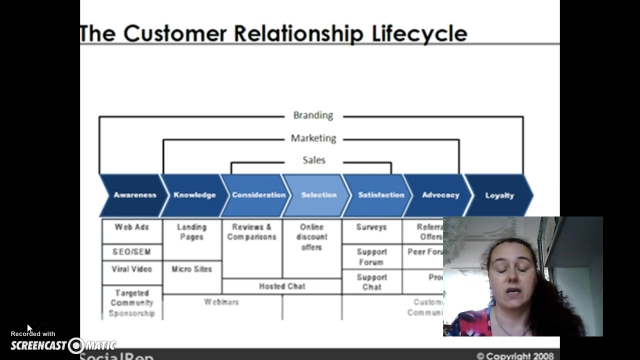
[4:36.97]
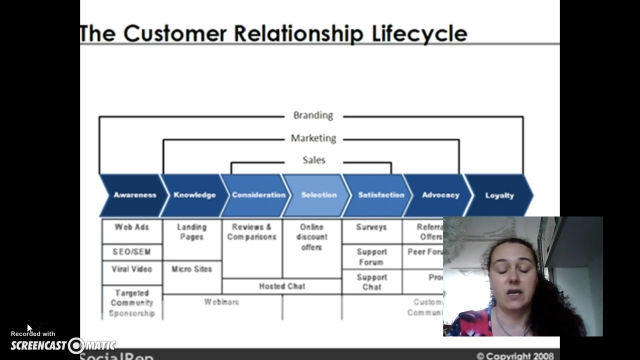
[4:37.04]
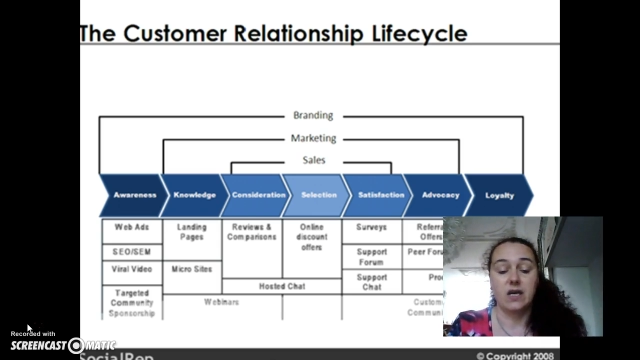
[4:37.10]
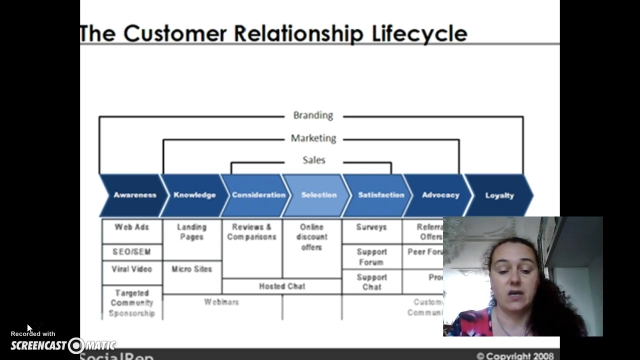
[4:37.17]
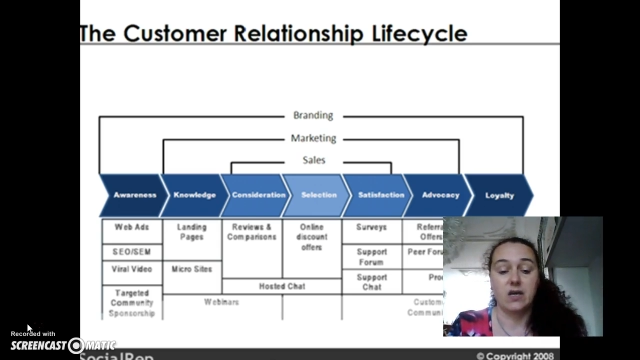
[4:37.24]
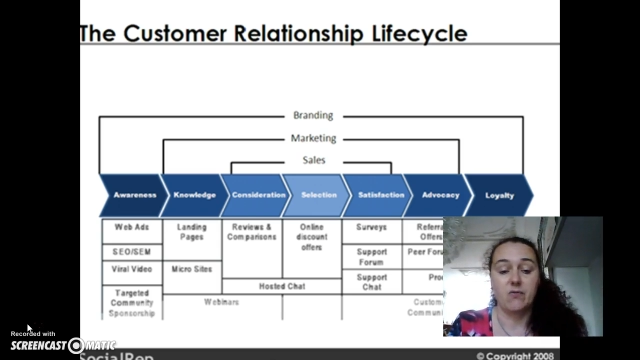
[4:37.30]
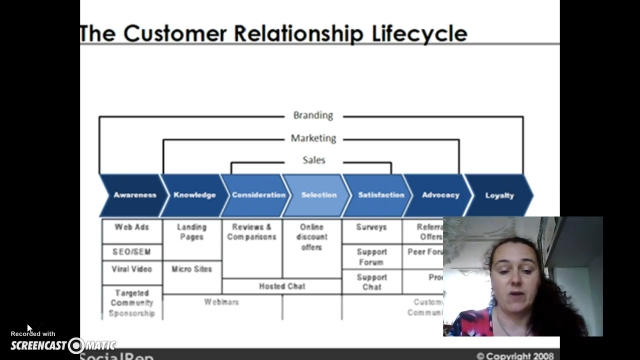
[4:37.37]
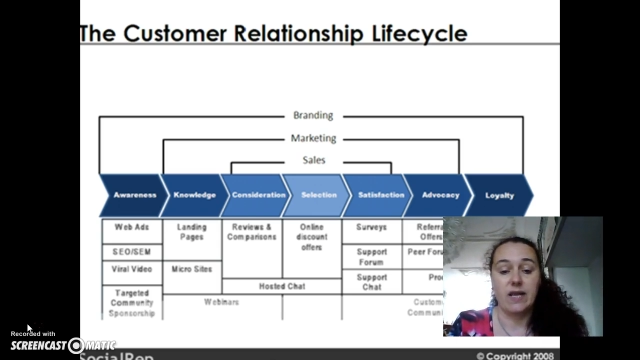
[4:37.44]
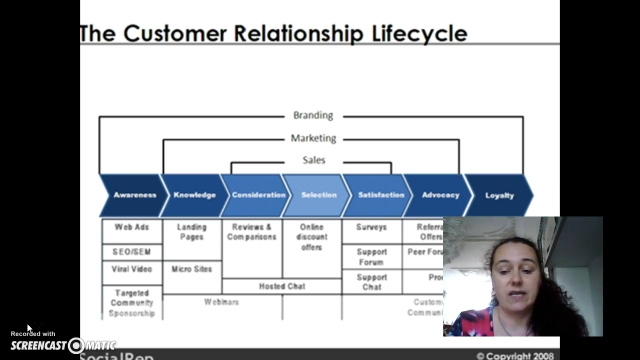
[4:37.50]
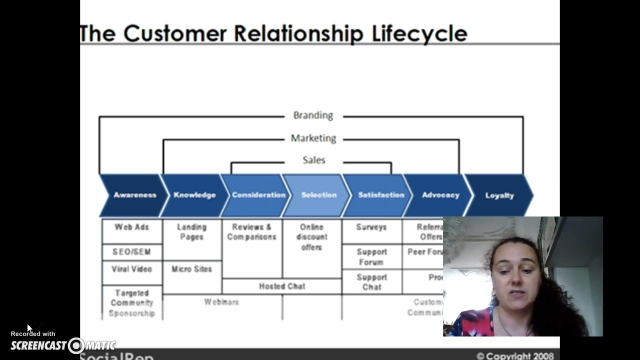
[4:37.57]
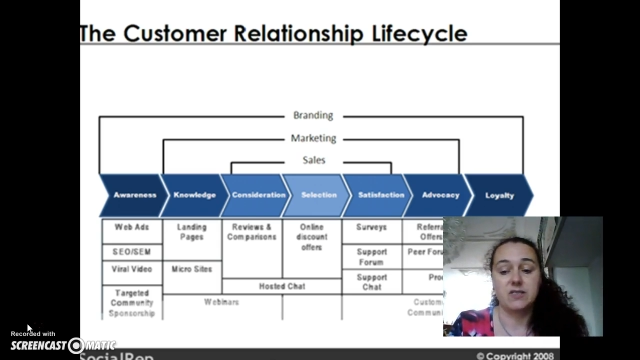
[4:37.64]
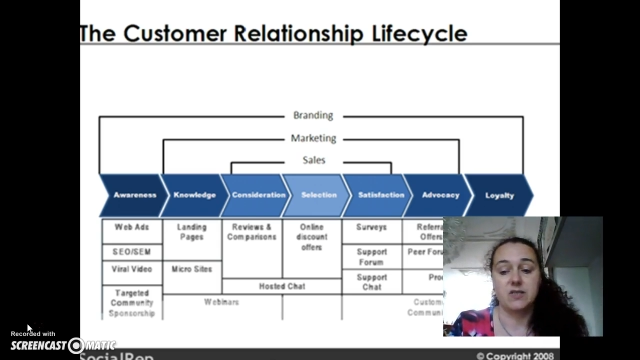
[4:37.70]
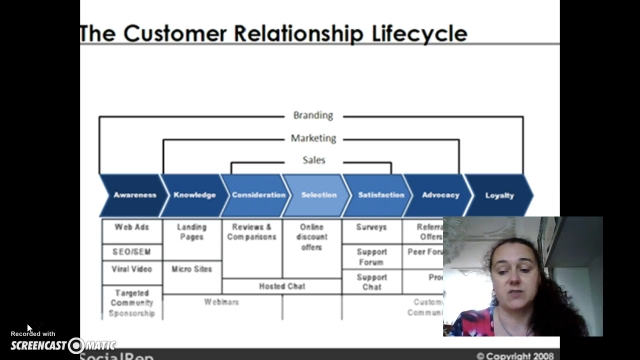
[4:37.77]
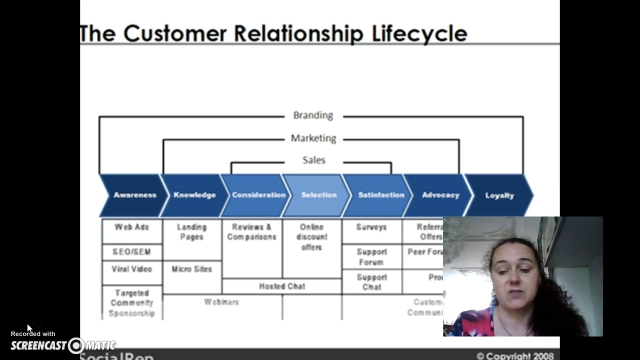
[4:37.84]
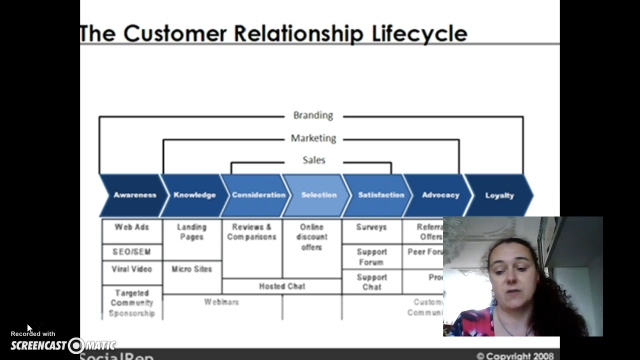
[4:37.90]

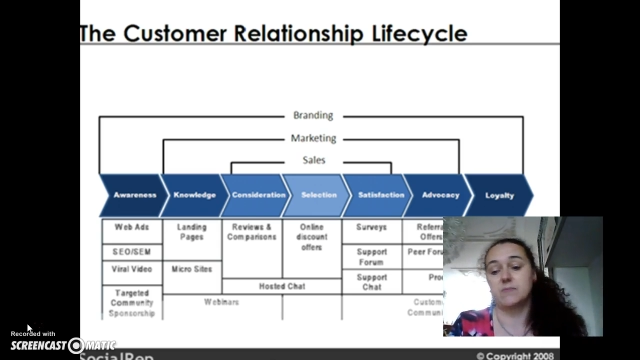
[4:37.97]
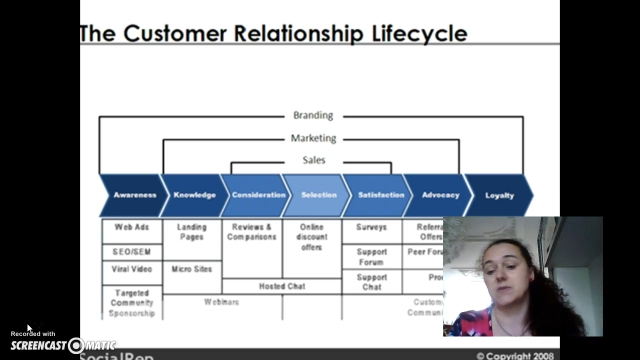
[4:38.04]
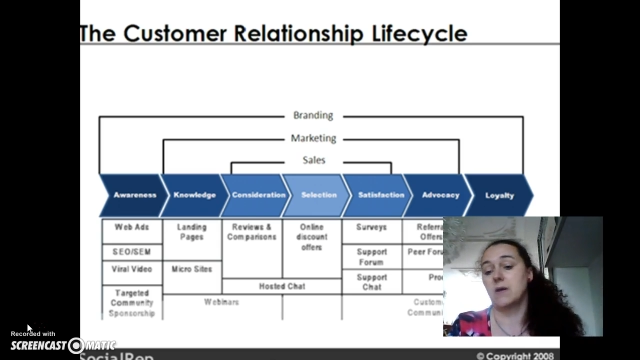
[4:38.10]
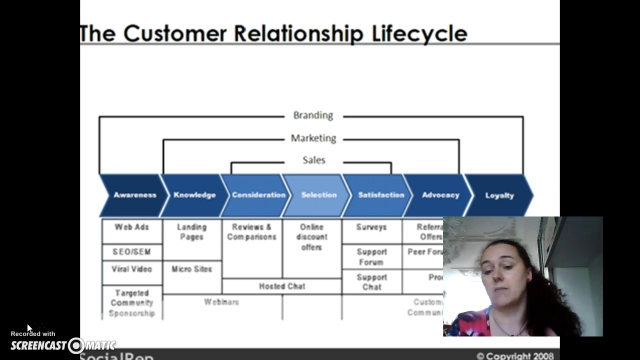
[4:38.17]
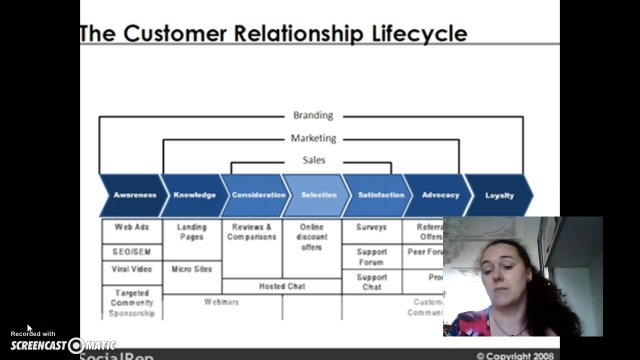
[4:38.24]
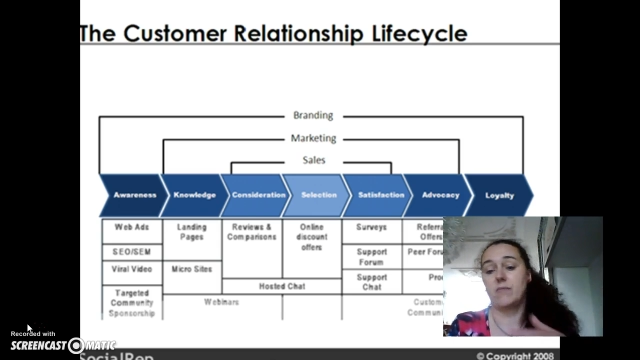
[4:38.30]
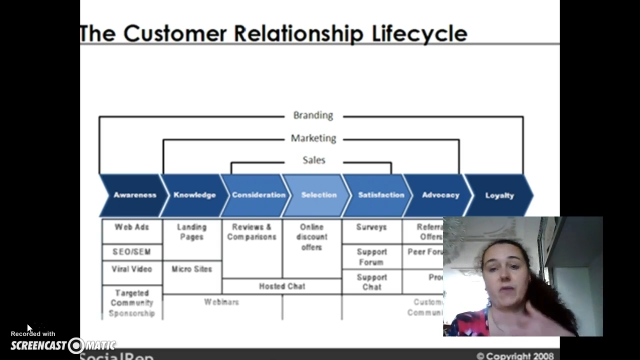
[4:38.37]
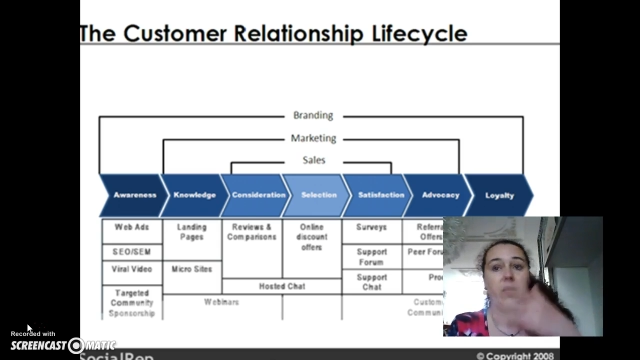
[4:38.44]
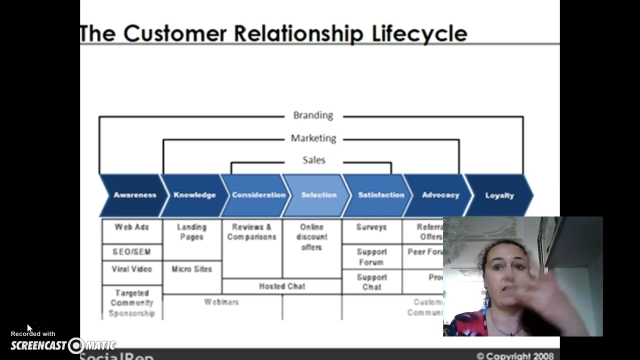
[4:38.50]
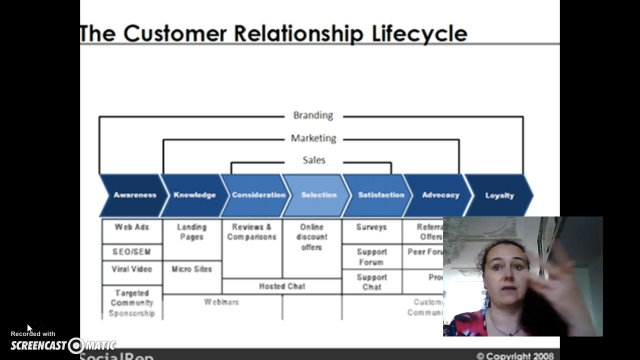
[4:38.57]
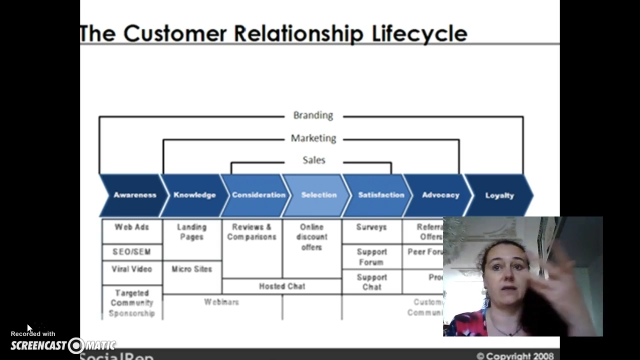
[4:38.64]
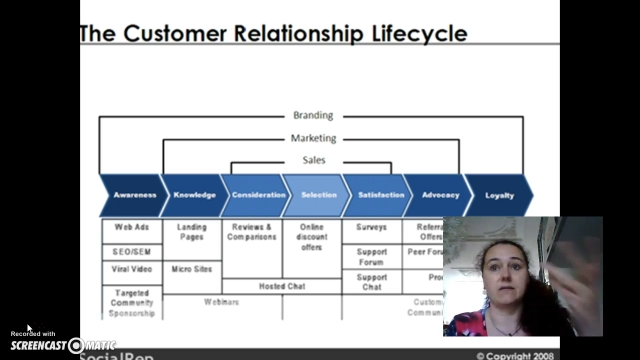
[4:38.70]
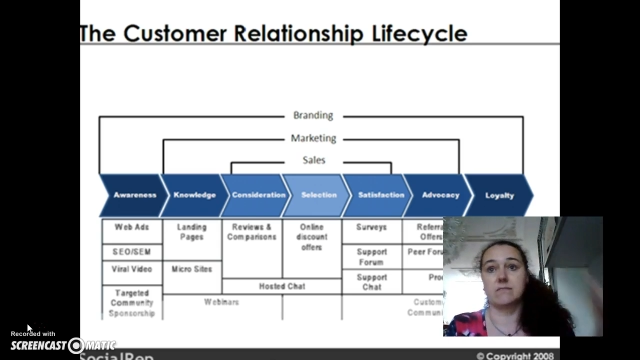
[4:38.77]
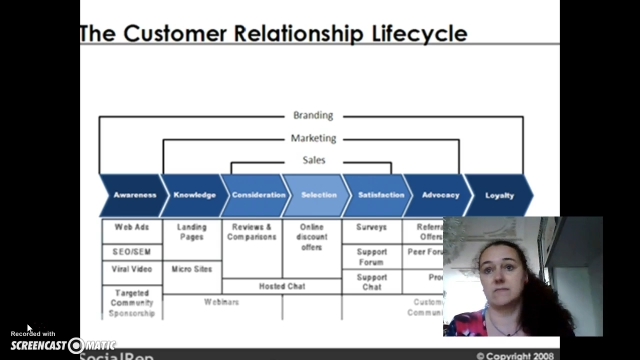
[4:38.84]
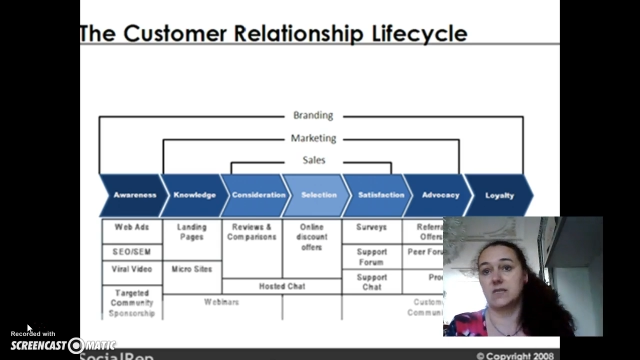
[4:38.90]
relationship,
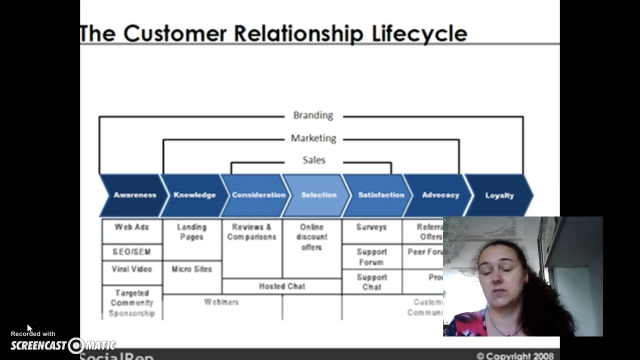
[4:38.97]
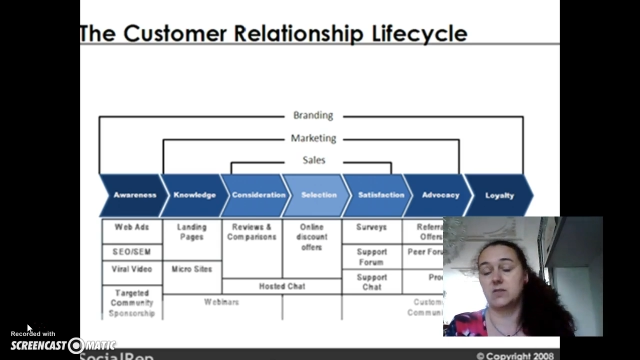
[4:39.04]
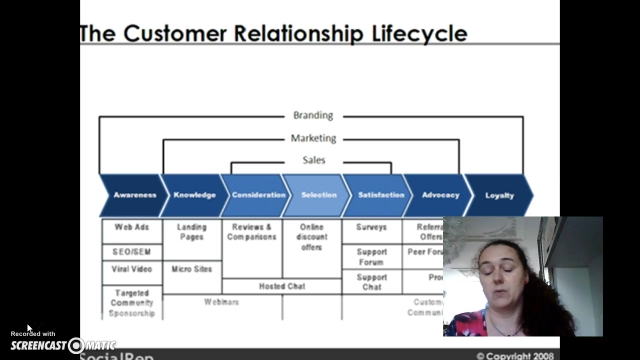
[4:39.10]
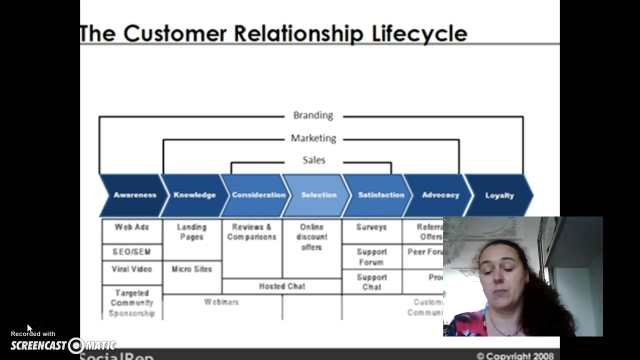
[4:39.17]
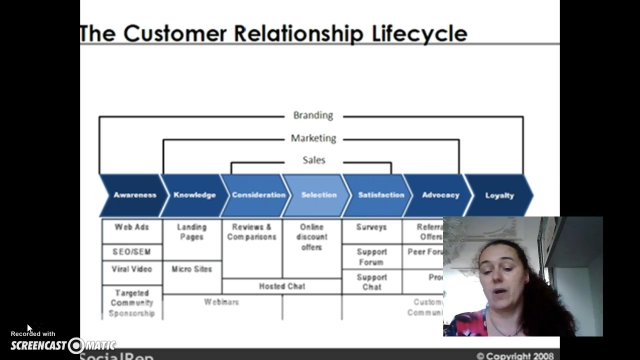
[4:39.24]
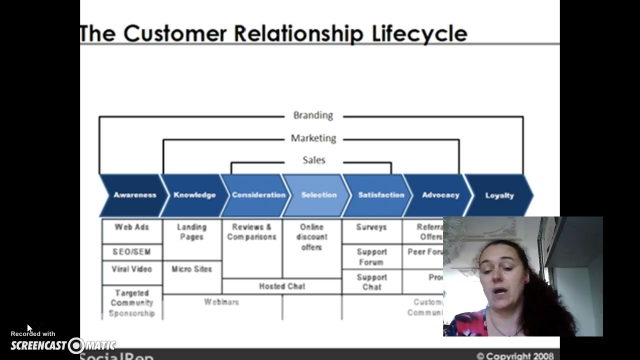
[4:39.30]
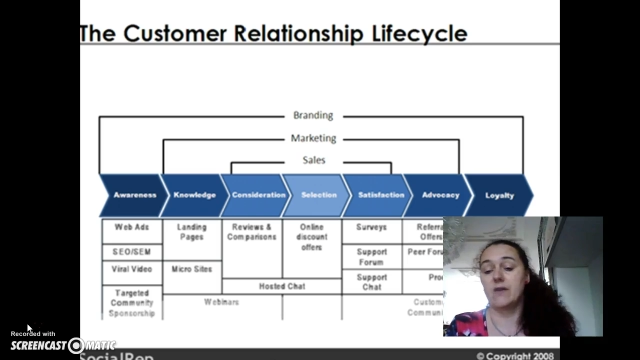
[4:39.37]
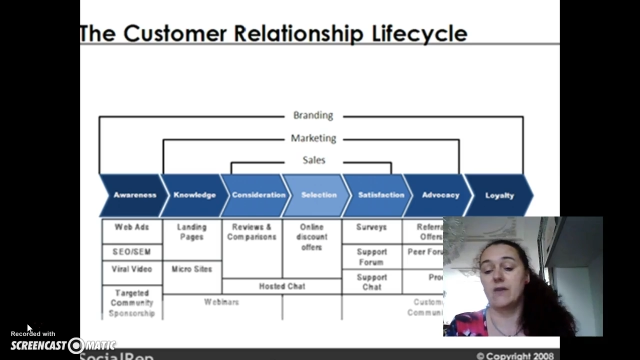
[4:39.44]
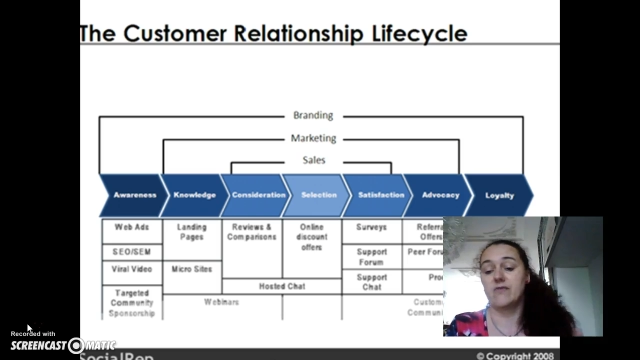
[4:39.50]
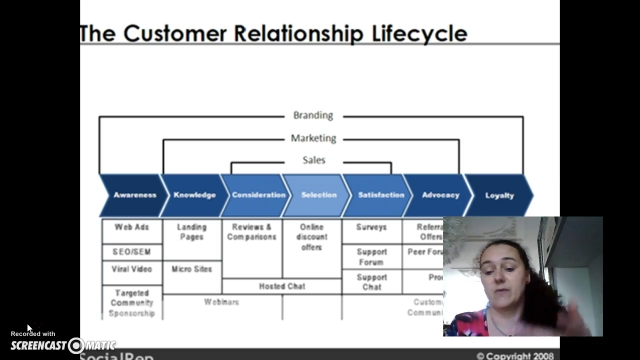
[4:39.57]
something that you buy